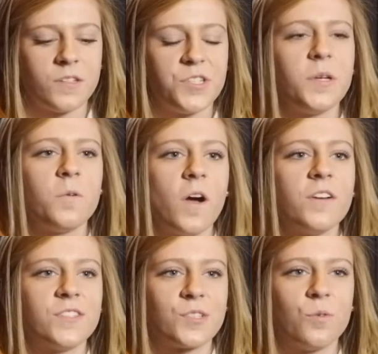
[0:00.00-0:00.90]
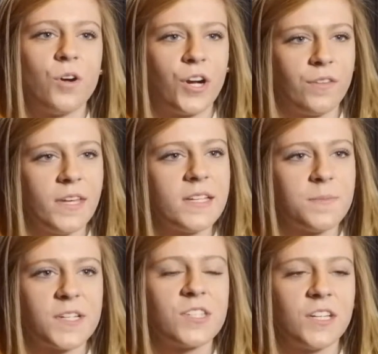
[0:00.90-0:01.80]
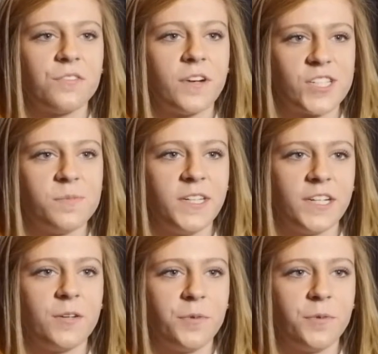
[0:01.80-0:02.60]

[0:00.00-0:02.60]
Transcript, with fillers: doing well in school early, especially your freshman year,